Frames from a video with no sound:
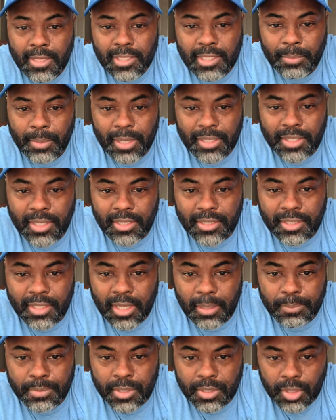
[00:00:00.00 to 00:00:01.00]
Somebody said
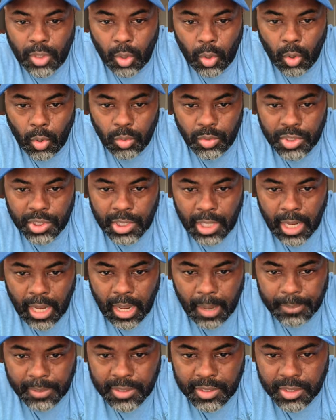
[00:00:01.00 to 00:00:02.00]
tips is a whole
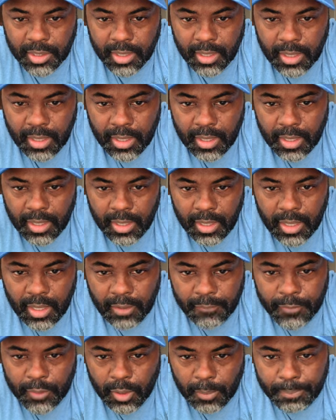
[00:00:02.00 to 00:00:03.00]
job. Let's see.
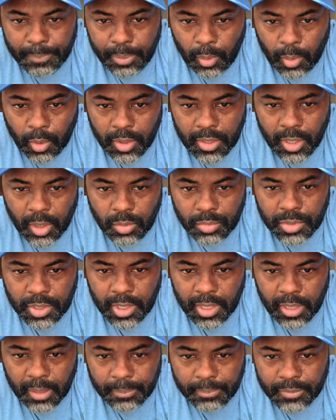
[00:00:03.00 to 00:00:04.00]
If you're poor, don't
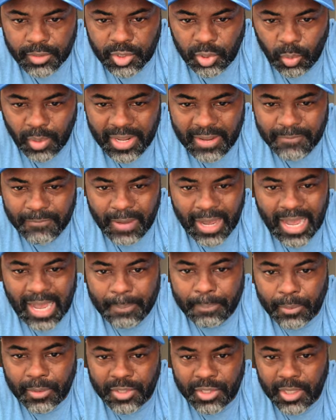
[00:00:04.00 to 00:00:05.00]
tip.
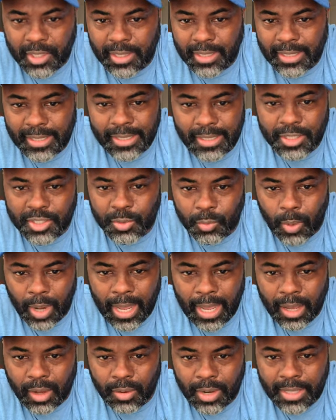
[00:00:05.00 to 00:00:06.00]
25% is
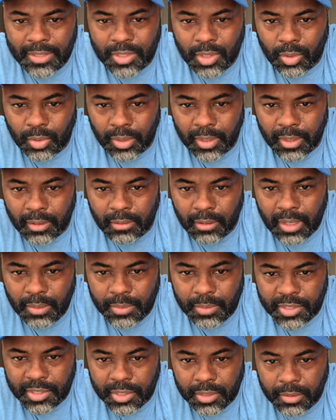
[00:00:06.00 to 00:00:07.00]
wild. I totally agree
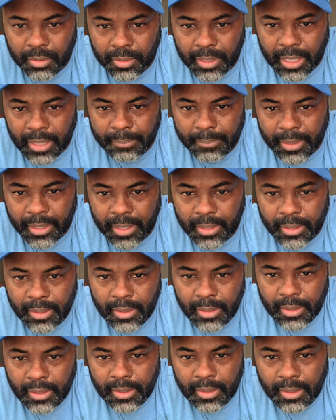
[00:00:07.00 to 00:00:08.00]
with you on that, man.
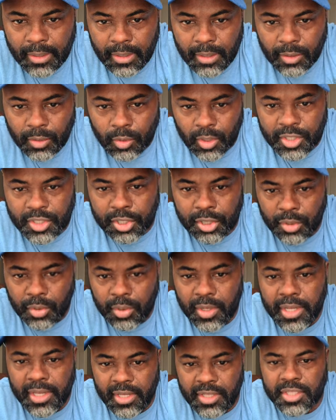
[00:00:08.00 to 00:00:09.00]

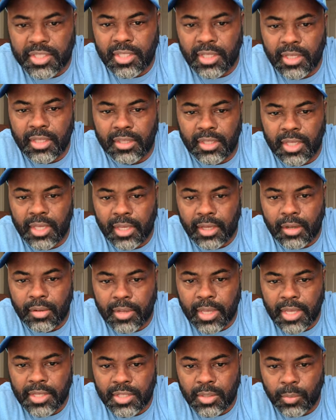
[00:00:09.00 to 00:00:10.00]
Gratuity is still a thing.
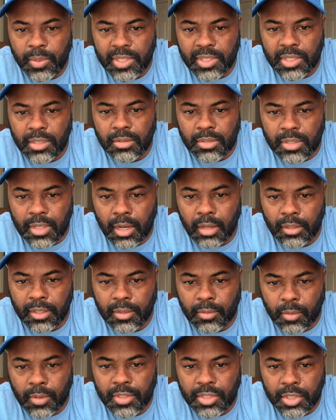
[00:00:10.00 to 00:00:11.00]
Okay, so we still call it
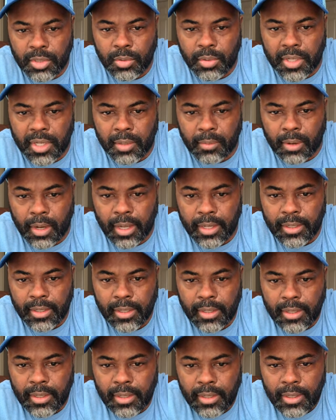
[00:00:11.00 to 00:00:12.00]
gratuity, right?
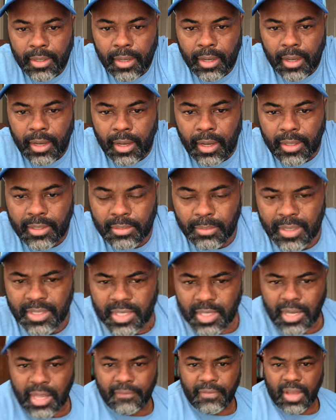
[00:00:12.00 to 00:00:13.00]
Uh, somebody
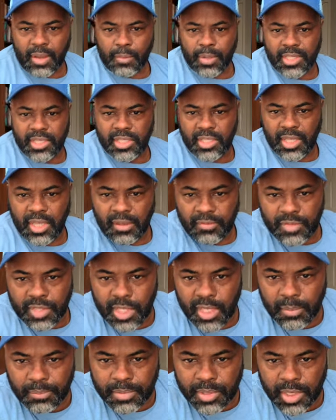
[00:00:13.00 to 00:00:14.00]
said, Have I received
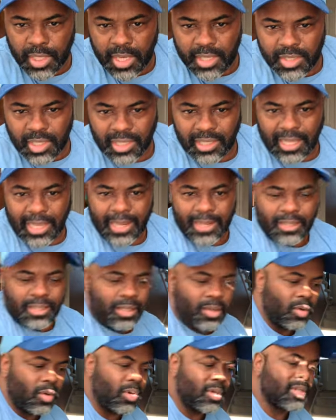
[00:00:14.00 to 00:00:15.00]
tips as a
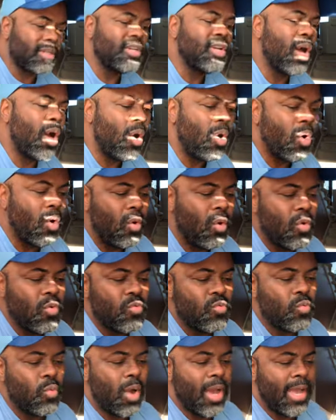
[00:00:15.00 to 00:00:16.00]
landlord? No
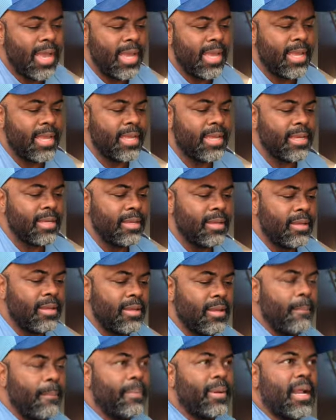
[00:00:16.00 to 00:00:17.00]
way.
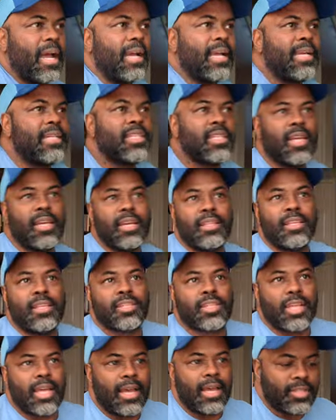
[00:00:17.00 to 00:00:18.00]
But I can tell you
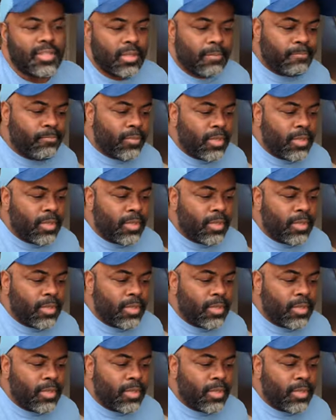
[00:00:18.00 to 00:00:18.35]
this, guys.